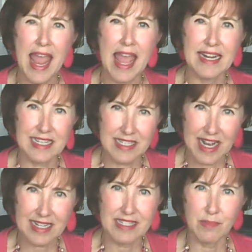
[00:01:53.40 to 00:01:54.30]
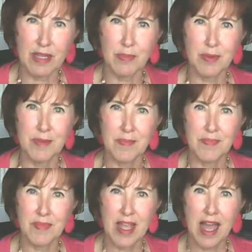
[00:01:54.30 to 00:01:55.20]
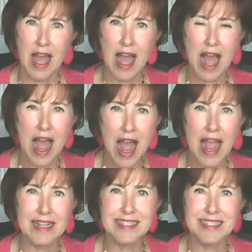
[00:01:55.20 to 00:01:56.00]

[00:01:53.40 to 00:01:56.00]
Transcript: and connecting people. I